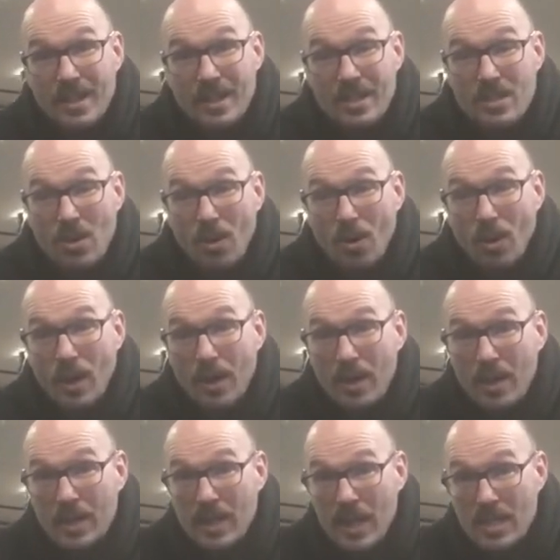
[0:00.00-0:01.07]
So
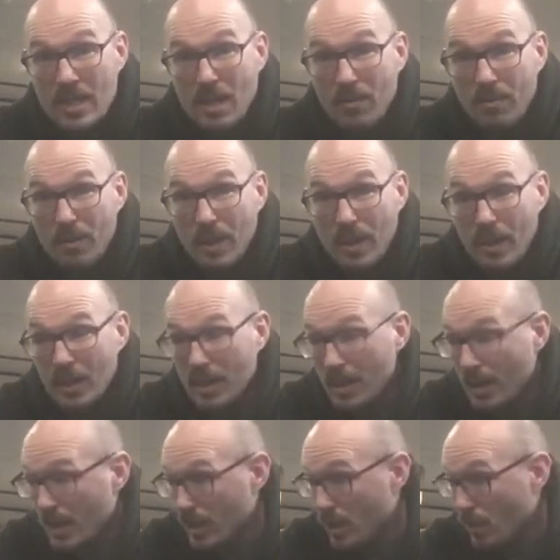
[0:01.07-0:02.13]
that's definitely
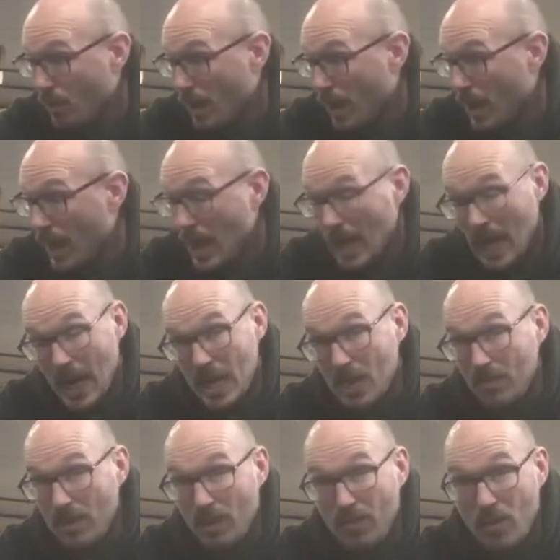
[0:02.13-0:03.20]
a good way. And
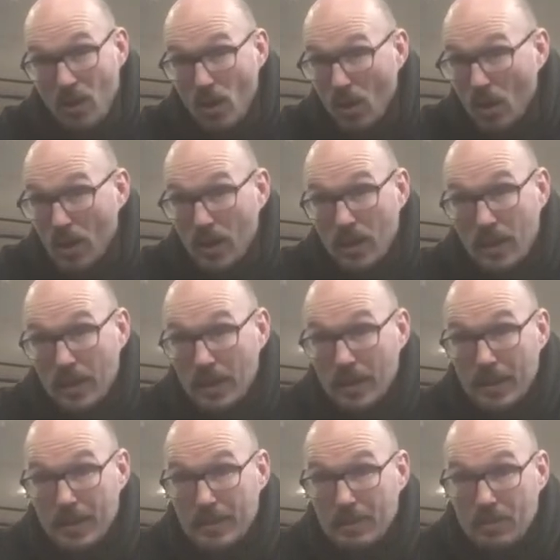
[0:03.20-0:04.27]
even if you're
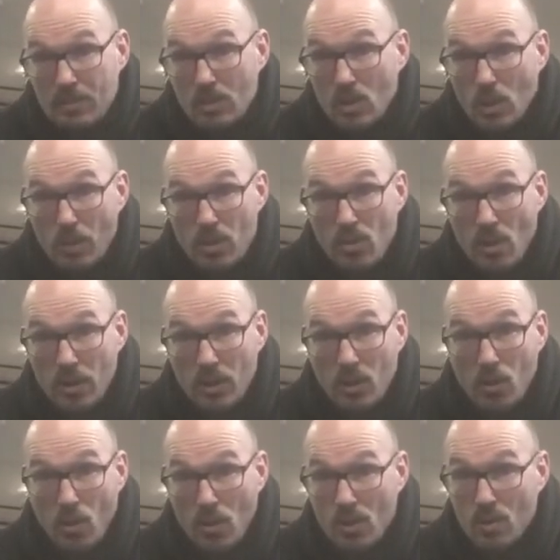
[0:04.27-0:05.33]
super strong in the
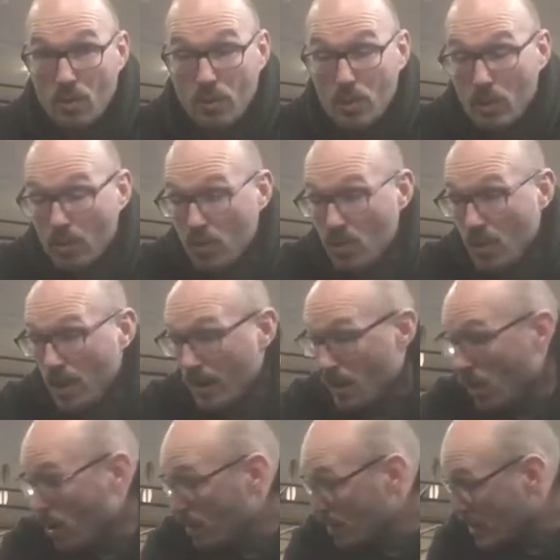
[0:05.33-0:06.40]
core, super strong in the arms,